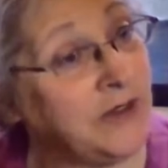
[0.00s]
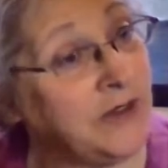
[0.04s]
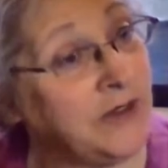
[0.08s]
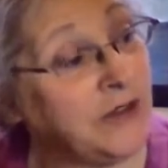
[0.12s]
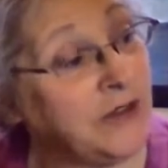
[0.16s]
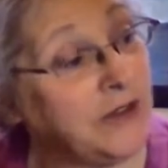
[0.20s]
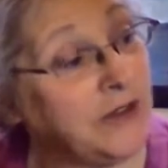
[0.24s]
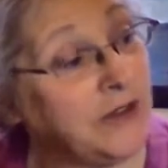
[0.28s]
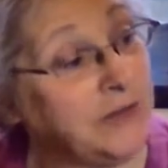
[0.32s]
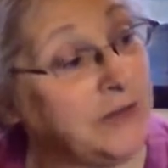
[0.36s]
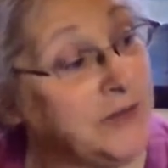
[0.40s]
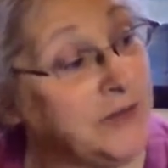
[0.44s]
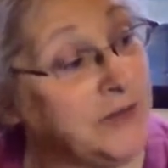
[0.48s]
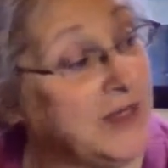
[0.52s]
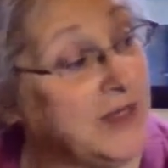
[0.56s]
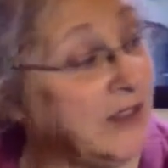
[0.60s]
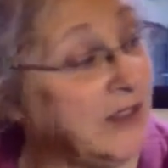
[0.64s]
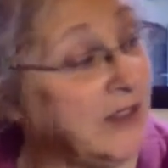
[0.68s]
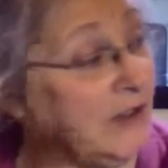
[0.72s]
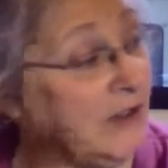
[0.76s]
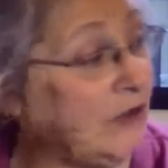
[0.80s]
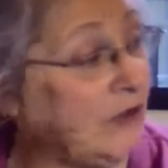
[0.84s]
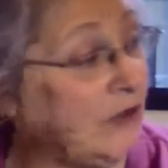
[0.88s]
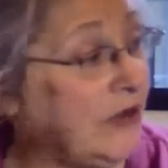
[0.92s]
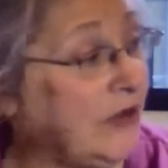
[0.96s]
Just me
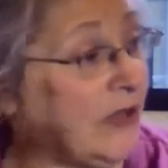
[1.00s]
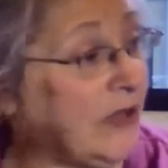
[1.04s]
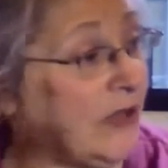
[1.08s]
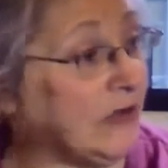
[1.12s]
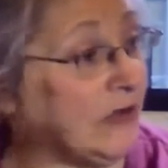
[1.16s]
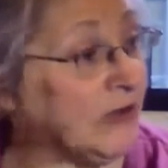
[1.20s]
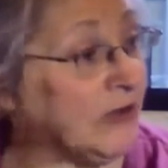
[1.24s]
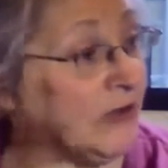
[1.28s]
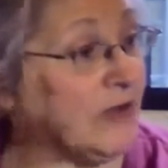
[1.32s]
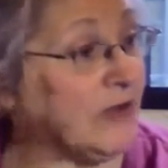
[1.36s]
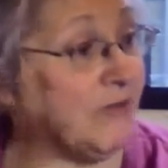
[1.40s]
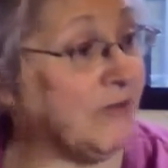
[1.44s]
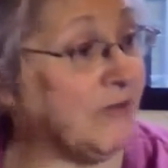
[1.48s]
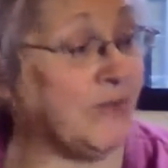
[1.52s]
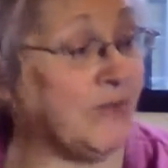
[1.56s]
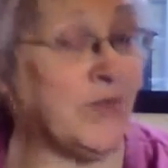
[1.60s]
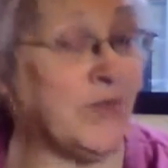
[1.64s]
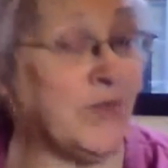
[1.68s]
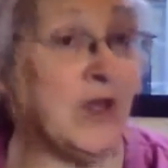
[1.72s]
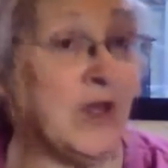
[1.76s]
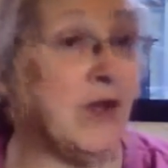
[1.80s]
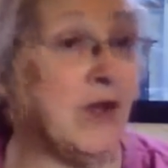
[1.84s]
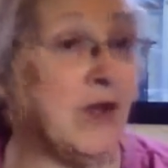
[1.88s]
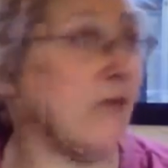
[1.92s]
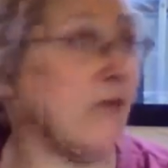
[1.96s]
and the critters.
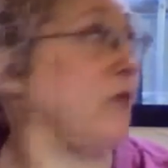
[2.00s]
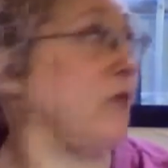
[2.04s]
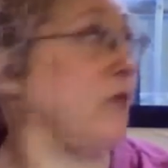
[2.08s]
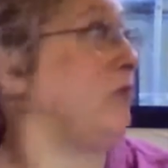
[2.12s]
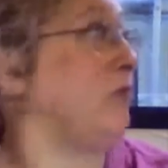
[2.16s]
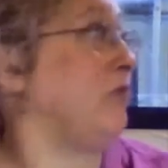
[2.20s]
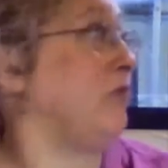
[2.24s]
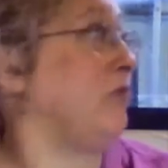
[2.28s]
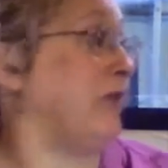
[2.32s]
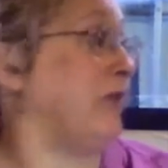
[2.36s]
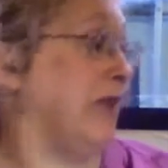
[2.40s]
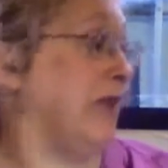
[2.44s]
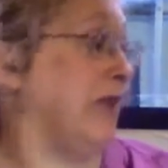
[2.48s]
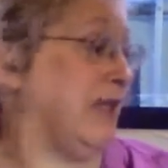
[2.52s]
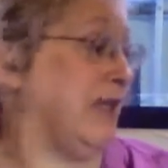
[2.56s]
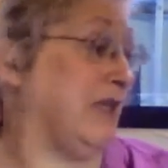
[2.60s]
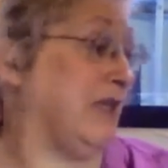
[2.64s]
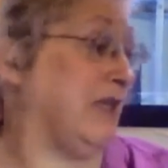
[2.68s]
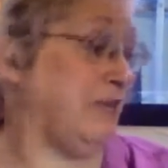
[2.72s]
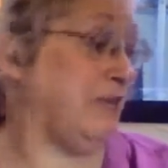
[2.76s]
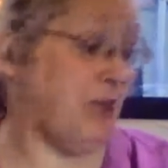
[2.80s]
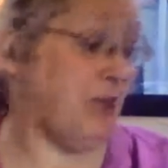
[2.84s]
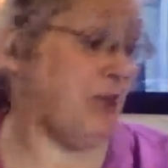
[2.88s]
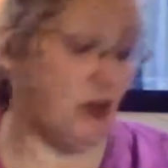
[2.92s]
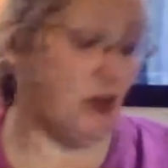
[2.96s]
First,
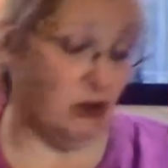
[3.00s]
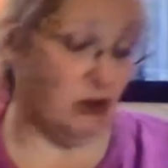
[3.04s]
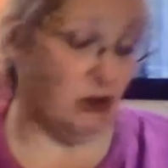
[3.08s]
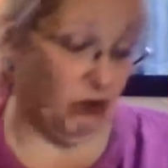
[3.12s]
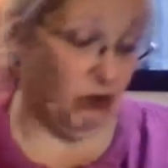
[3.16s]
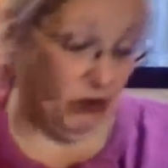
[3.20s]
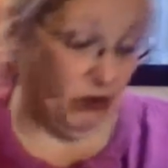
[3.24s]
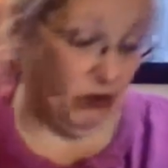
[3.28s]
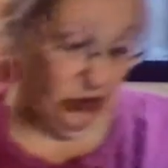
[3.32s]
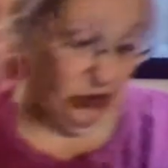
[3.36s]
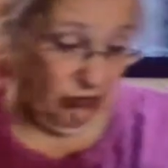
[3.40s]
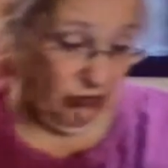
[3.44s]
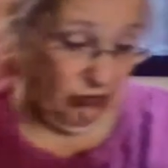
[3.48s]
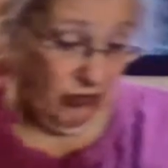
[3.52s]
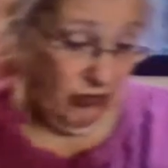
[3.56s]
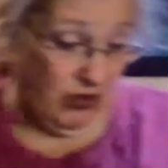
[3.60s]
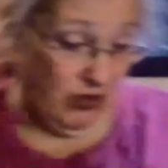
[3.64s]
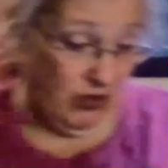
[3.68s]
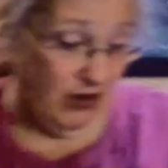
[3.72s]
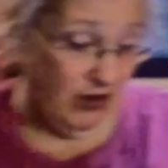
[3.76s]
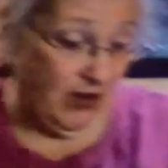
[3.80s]
let me show you